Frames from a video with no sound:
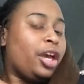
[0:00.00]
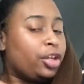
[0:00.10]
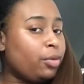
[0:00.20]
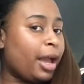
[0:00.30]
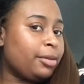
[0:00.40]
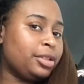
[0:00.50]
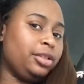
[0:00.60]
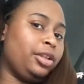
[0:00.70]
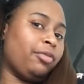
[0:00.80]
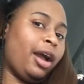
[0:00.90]
You are
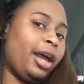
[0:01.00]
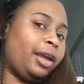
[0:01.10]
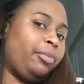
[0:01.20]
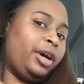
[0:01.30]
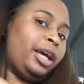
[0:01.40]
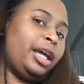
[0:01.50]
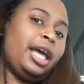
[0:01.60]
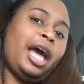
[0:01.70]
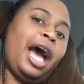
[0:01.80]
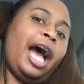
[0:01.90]
absolutely right. But
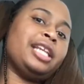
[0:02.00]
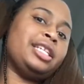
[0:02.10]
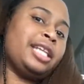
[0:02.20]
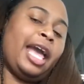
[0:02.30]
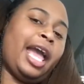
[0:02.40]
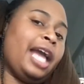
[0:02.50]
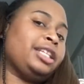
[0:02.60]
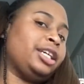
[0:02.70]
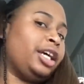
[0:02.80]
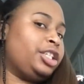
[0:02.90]
I just had
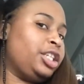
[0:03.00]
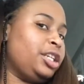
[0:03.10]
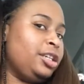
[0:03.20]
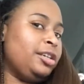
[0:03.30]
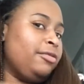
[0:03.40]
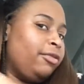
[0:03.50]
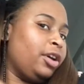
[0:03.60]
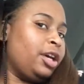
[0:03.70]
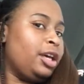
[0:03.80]
to achieve